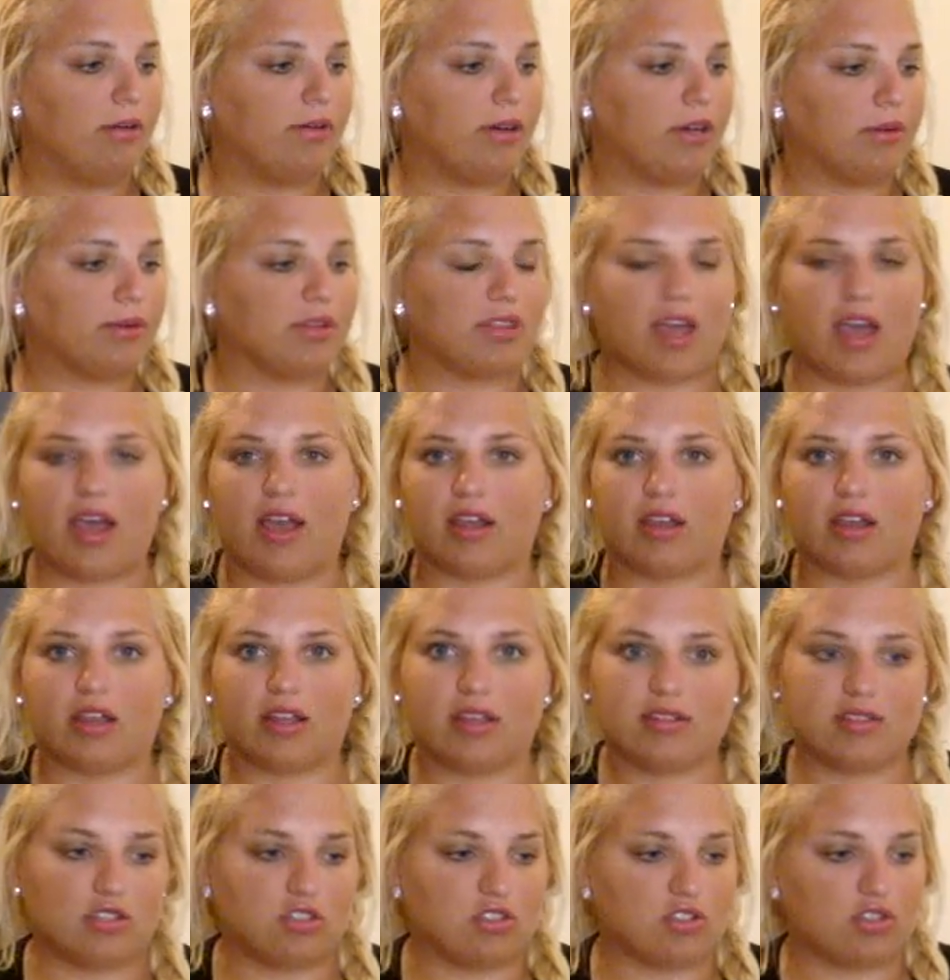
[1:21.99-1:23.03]
Oh, what the heck, I
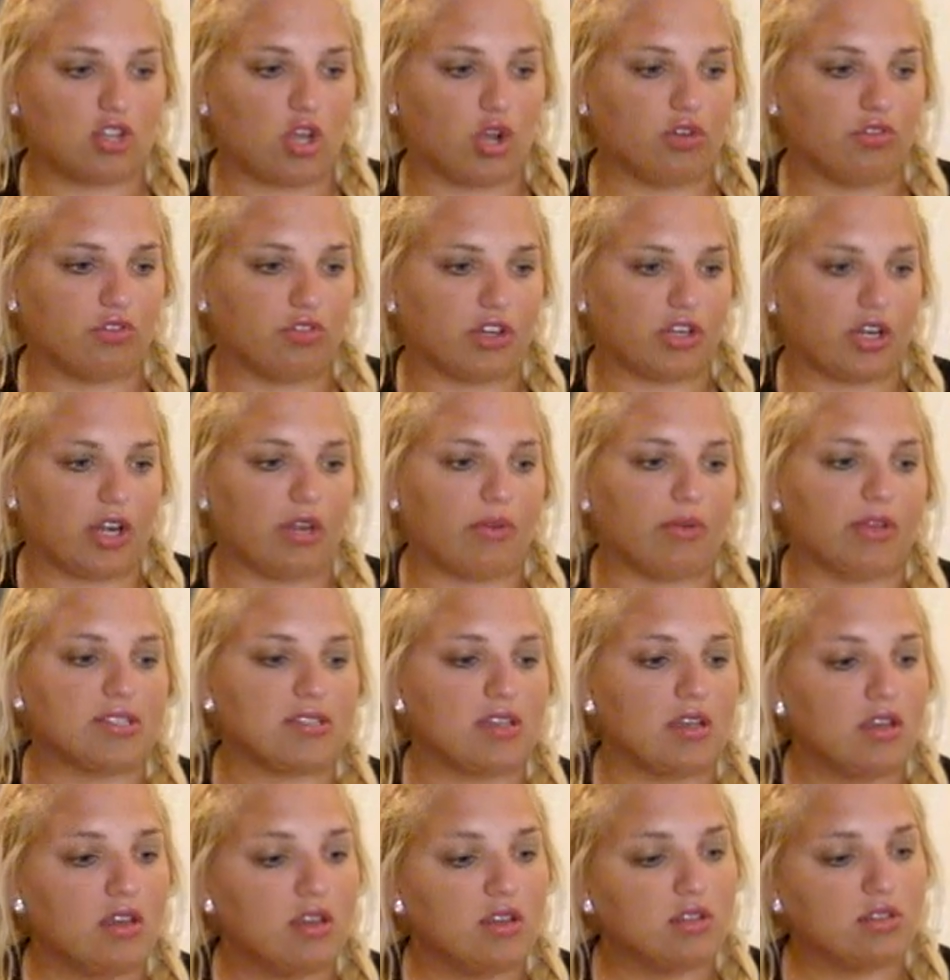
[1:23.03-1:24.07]
guess I'll just go for it anyways.